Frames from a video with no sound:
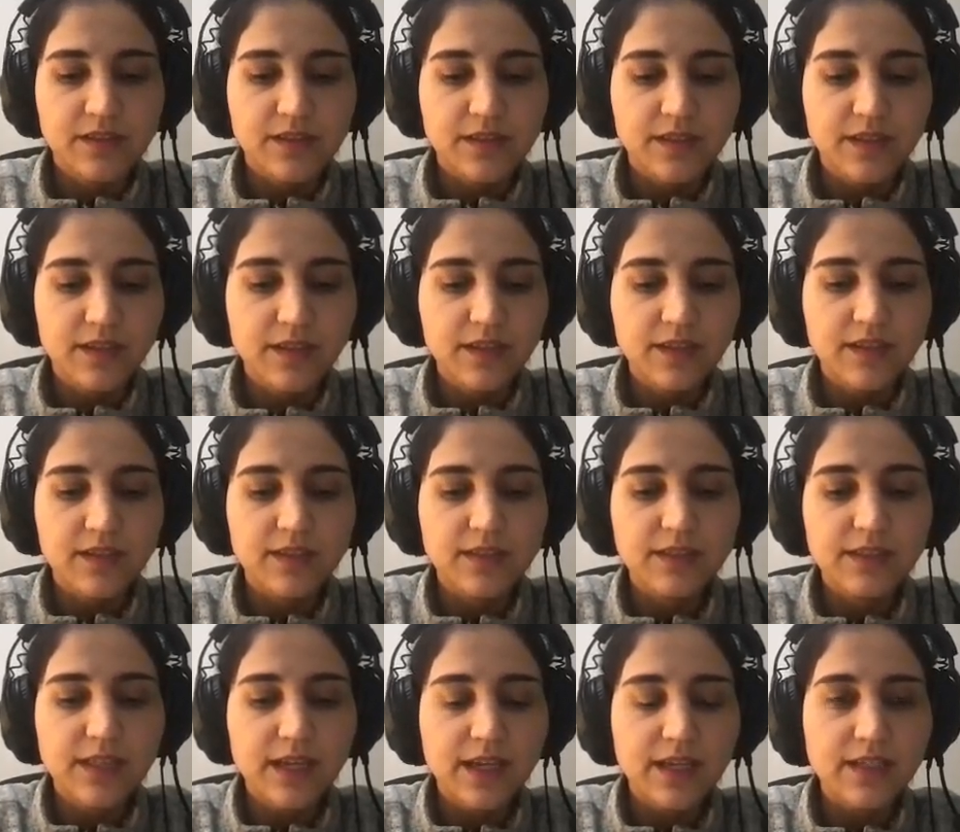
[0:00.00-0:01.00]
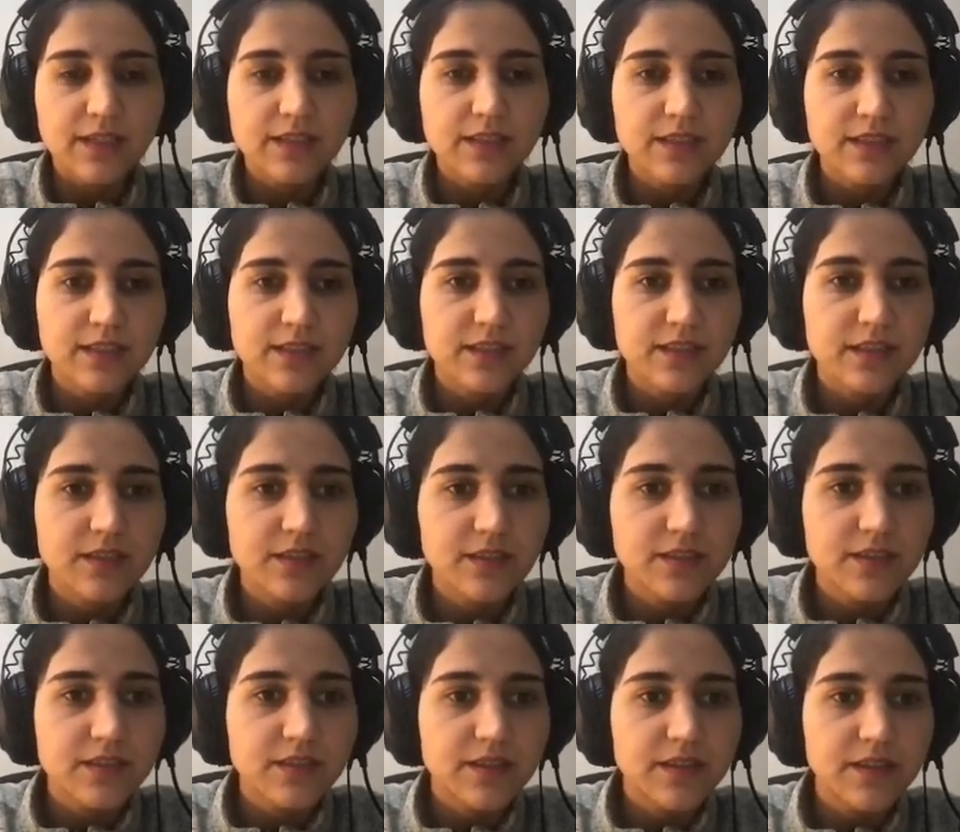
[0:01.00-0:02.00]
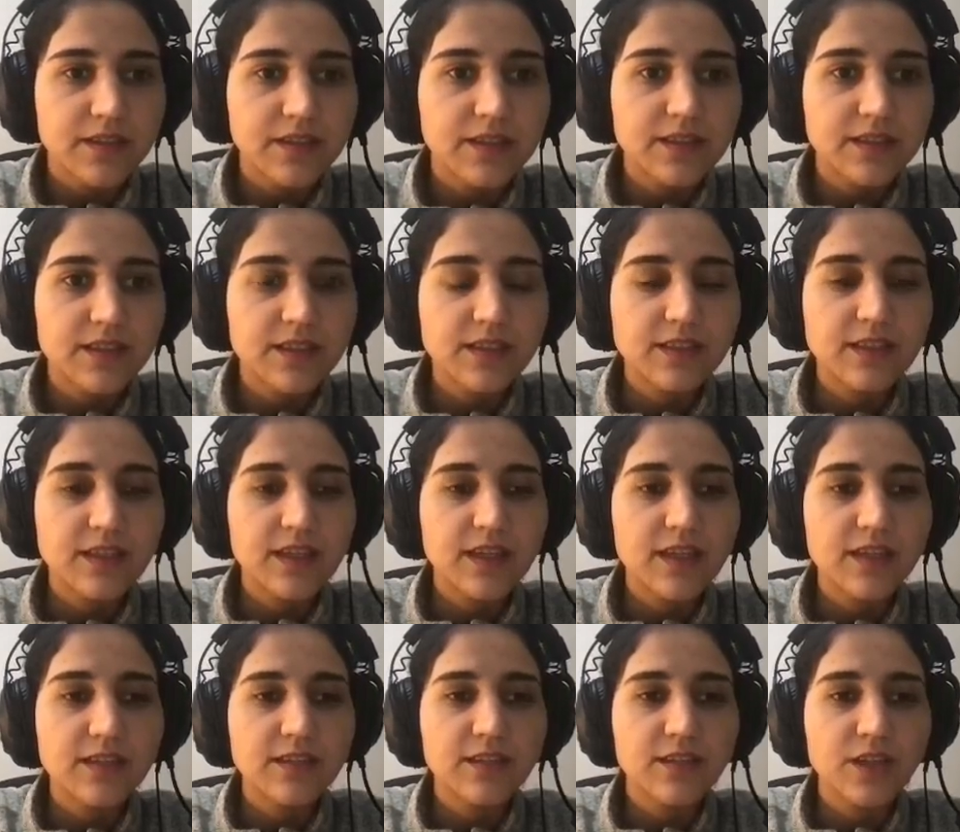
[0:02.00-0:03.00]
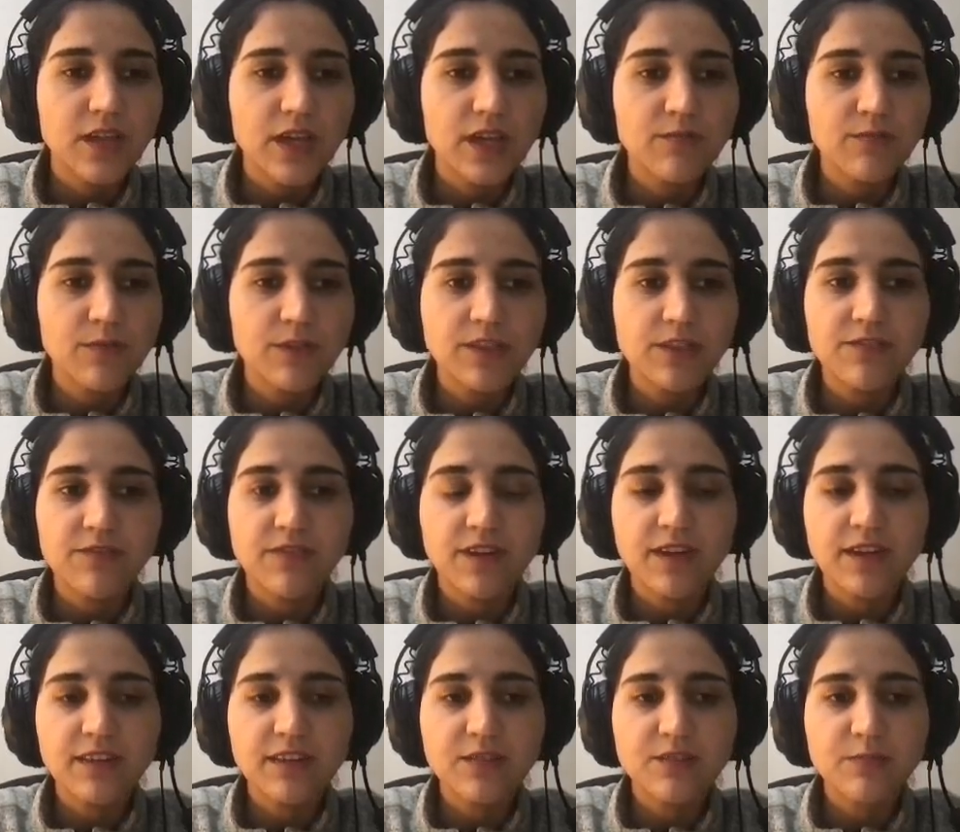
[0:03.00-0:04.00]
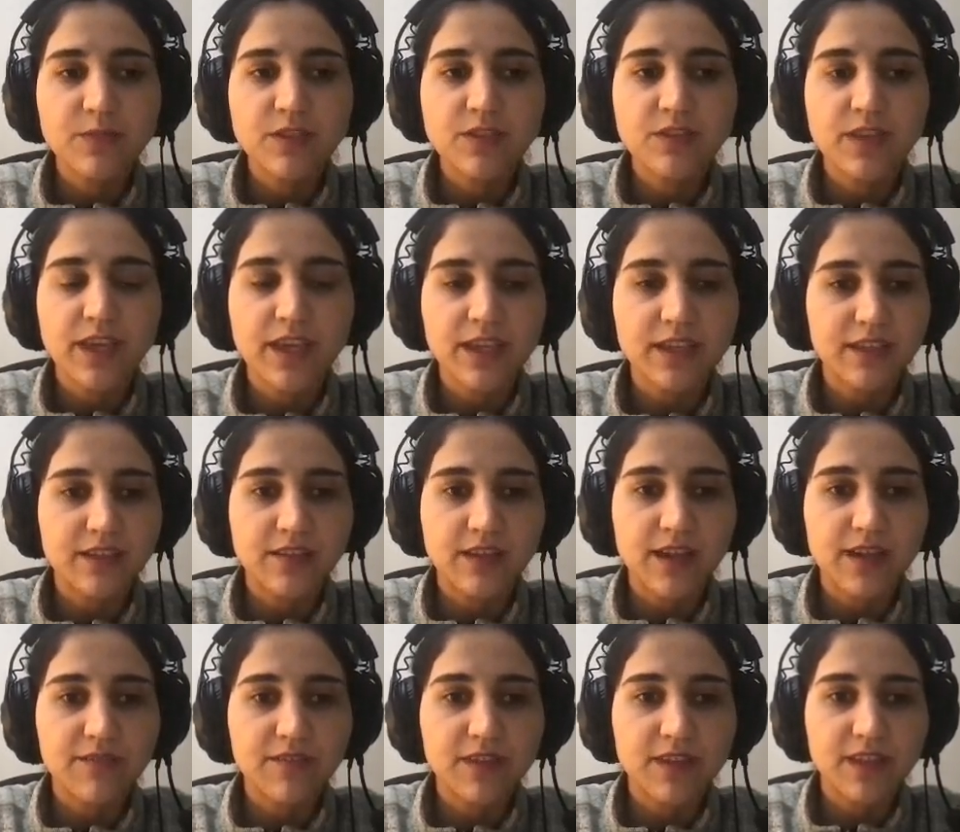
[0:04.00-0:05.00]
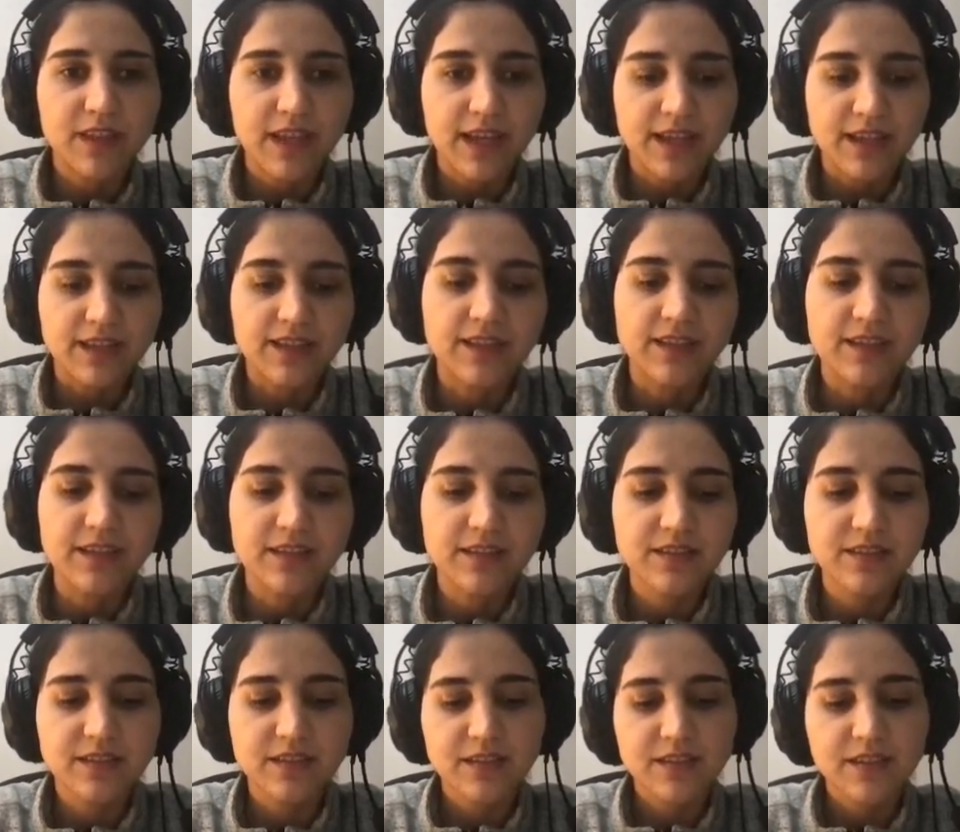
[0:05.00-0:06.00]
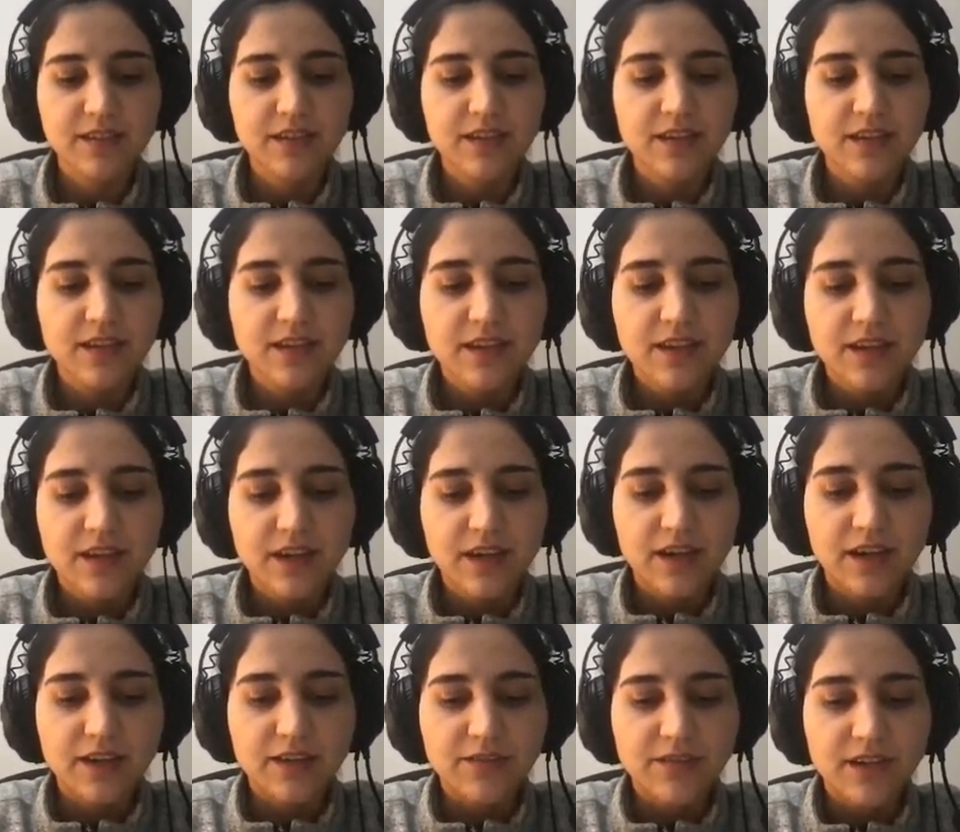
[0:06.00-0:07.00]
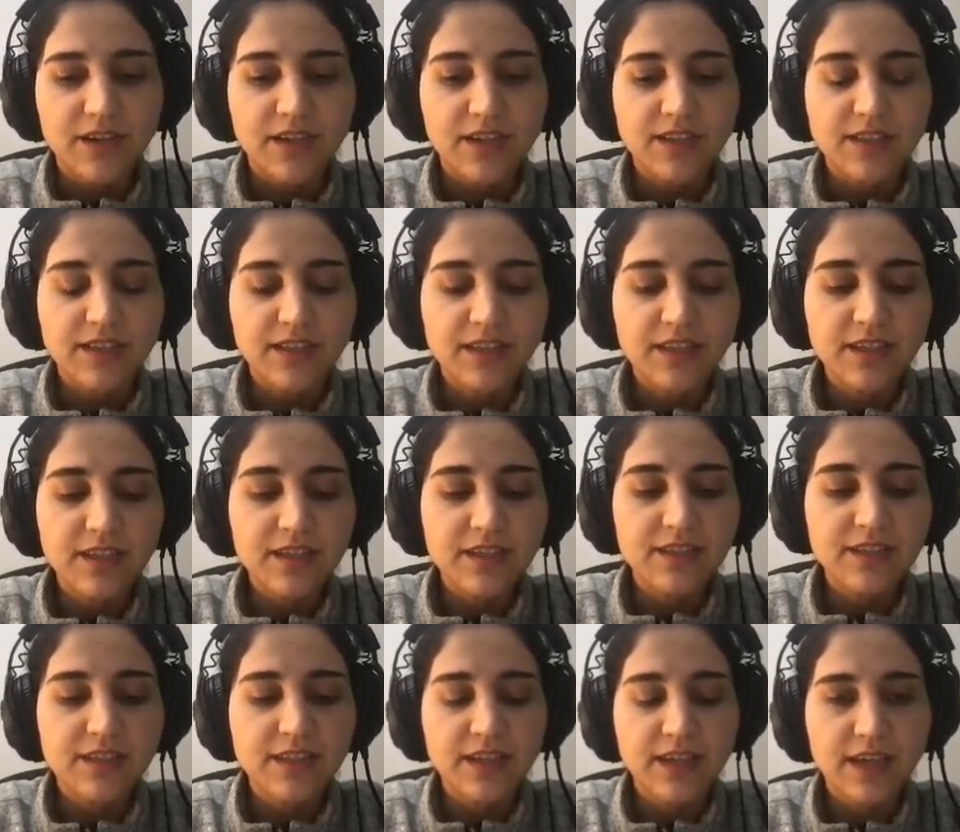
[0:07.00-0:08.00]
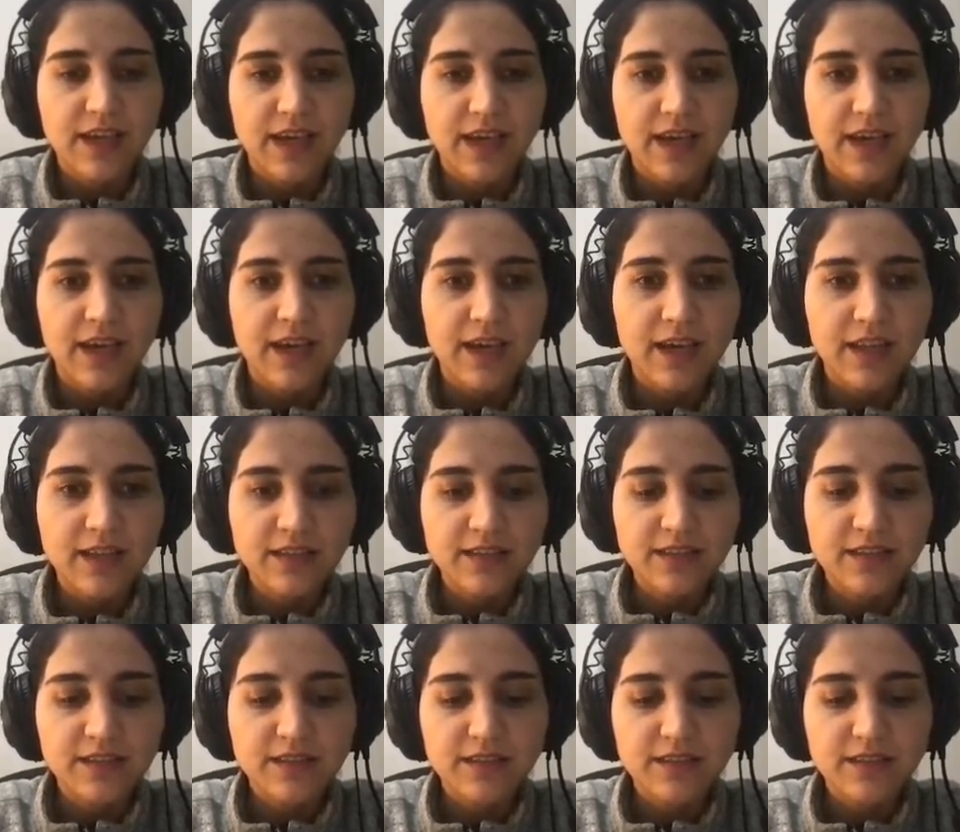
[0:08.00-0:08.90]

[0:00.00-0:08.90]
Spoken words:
Git status. It says that you have modified this, but you have not added yet. I write git add